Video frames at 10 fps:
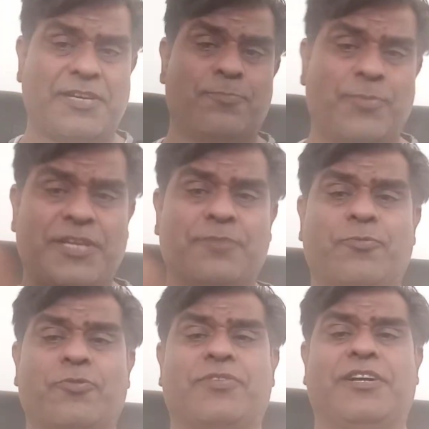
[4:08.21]
company in
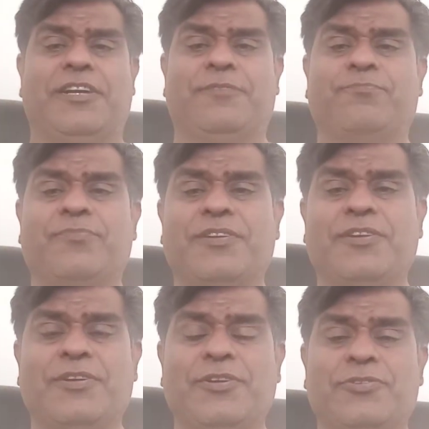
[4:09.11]
Portugal.
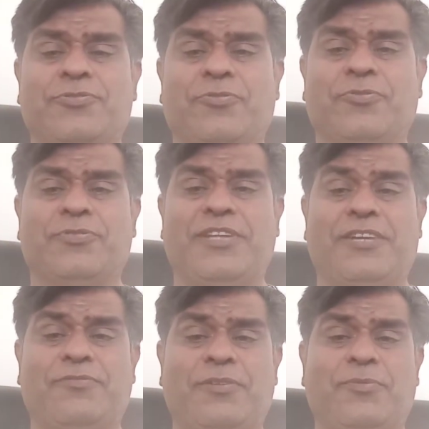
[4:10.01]
So
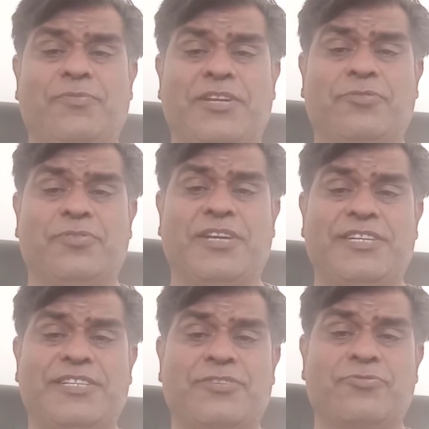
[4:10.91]
that will be very good
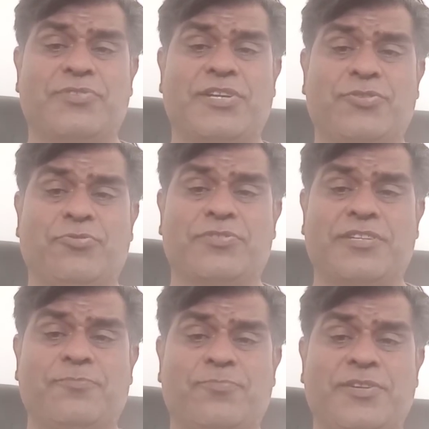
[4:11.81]
idea to search those
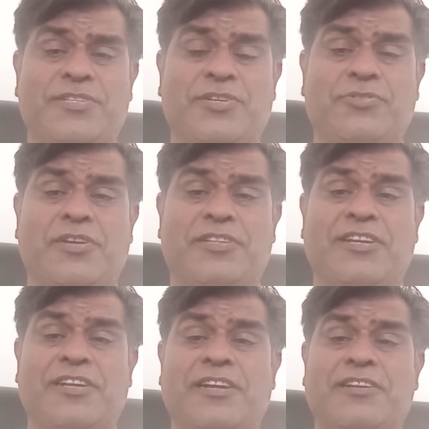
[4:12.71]
companies.
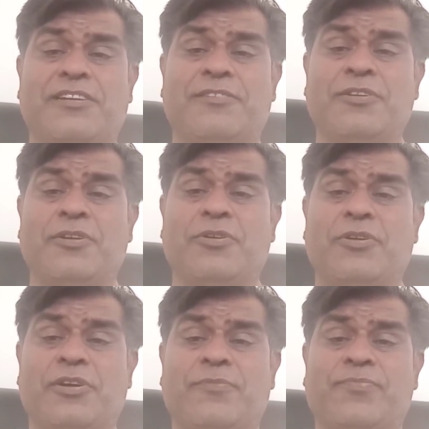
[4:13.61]
There are
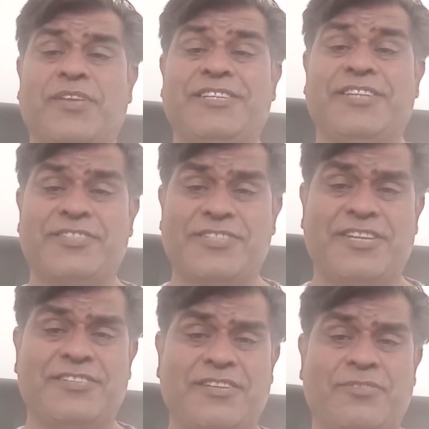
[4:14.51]

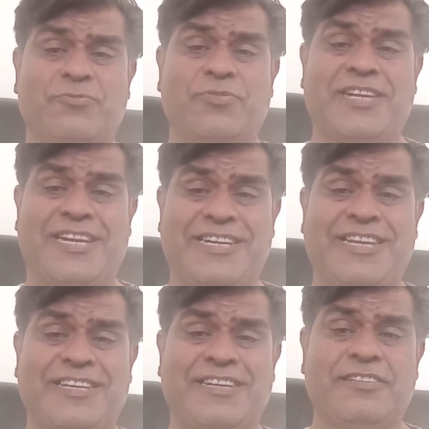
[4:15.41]
agencies who are
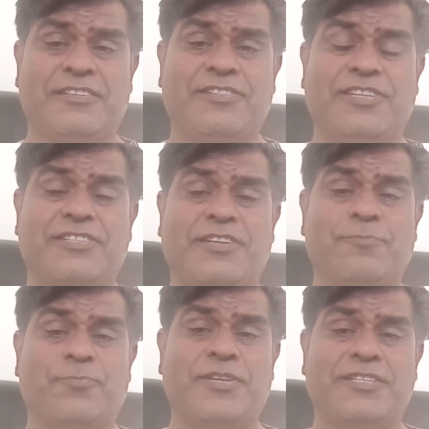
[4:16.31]
handling these
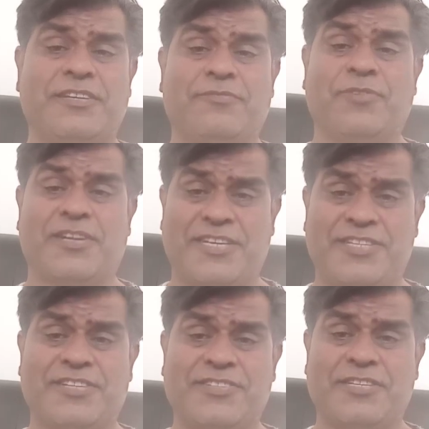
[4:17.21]
companies, work
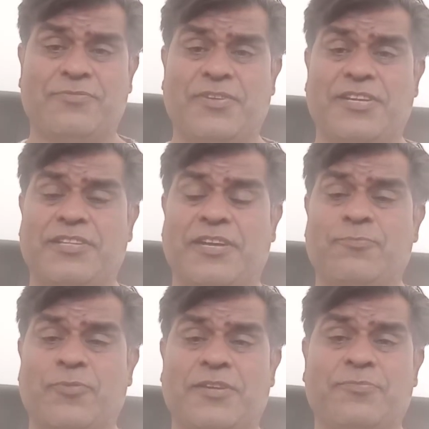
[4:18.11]
agencies, where the
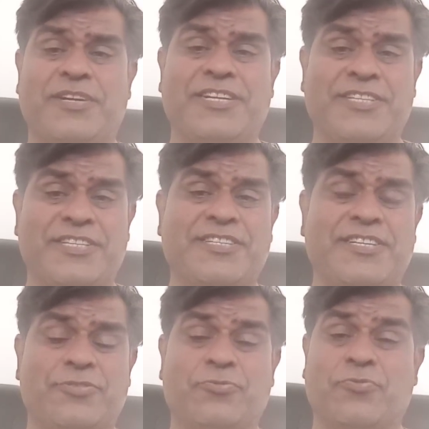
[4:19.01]
employment
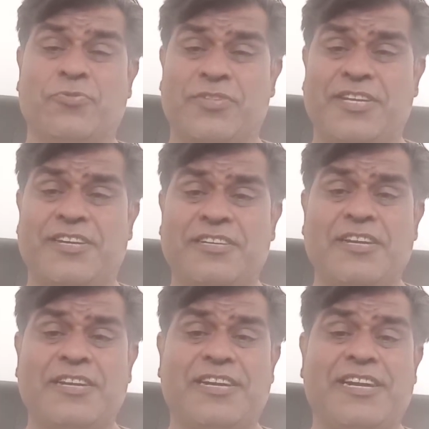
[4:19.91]
agencies, you go there
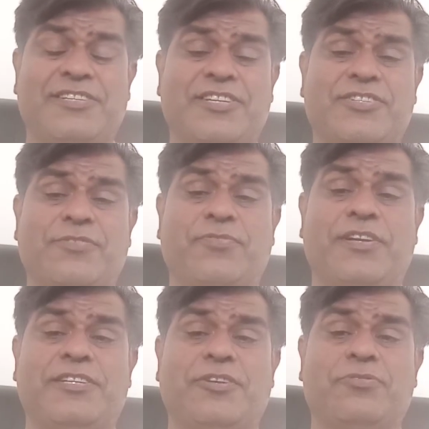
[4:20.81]
and just
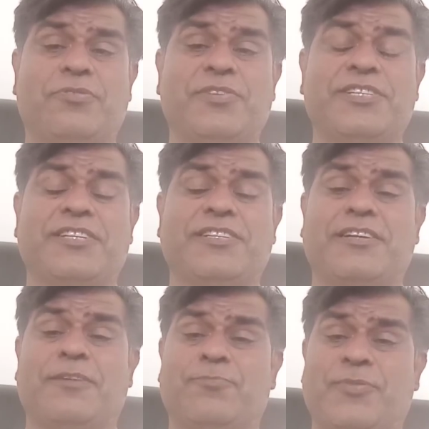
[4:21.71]
find out which are the
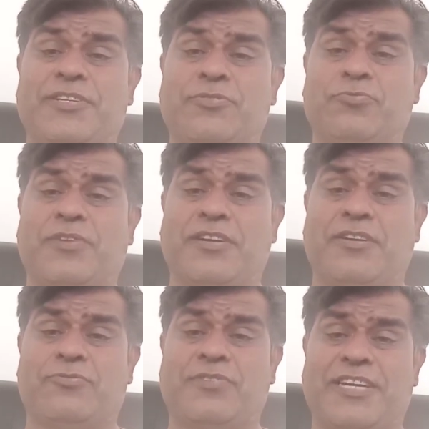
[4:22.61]
companies who are
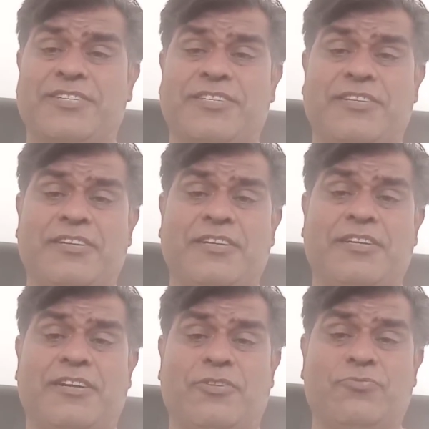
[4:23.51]
outlets
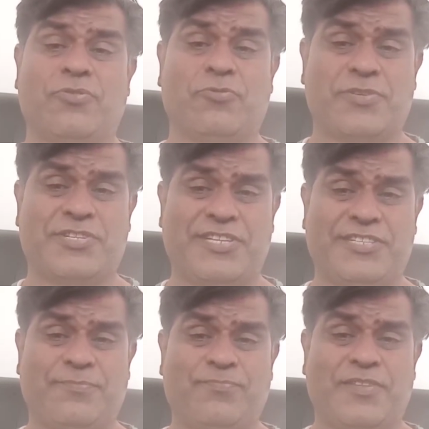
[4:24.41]

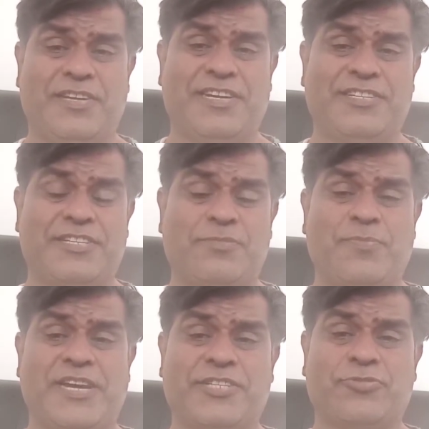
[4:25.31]
overseas and just
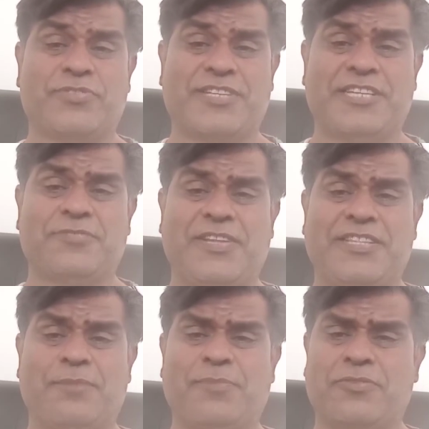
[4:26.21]
match your skills with
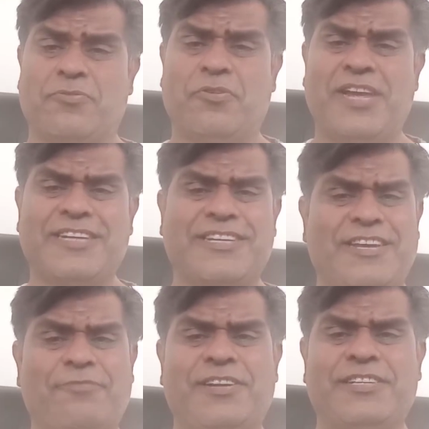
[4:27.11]
them and go and
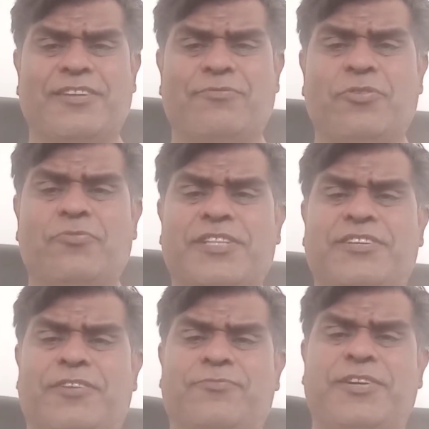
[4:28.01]
give interview with
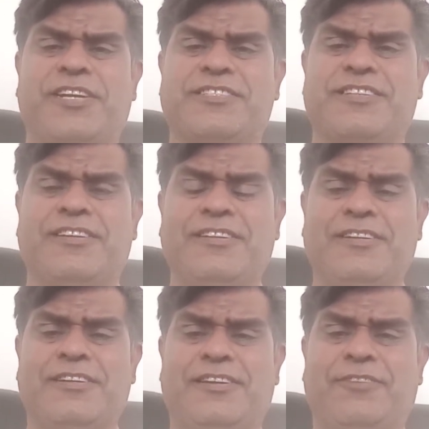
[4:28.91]
confidence.
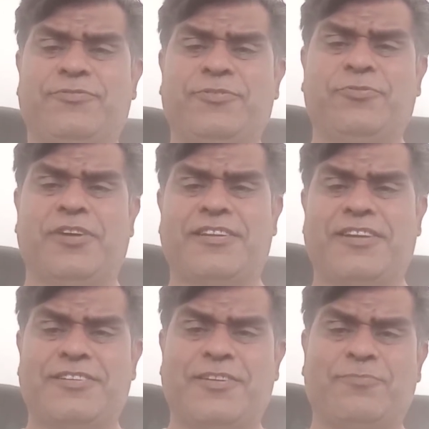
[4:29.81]
If you are
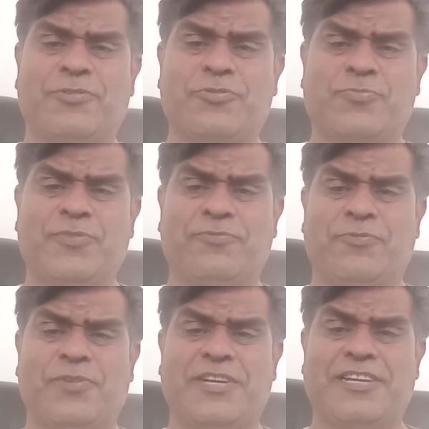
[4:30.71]
not able to speak
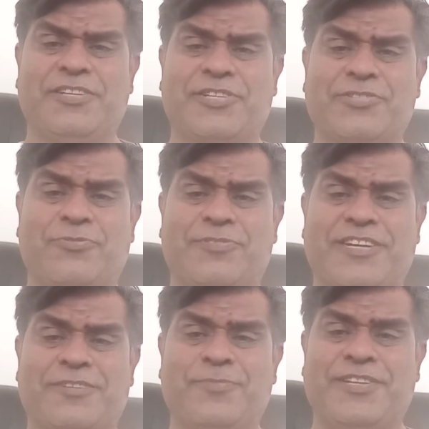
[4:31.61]
fluently, just
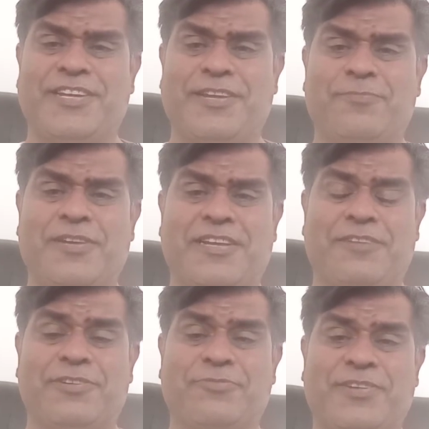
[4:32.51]
contact me in email. I
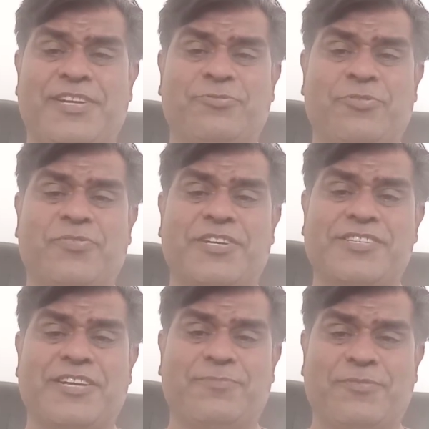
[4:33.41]
will train you in
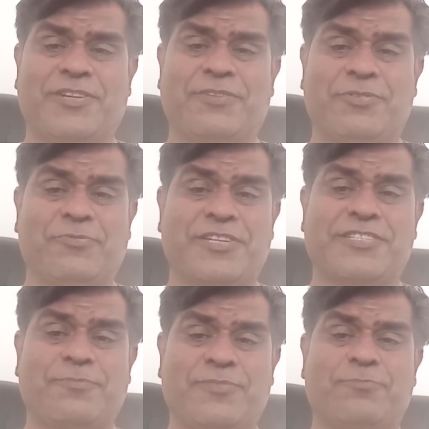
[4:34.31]
WhatsApp. I will give you
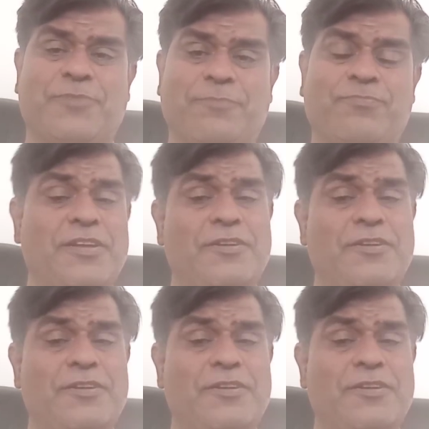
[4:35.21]
WhatsApp number.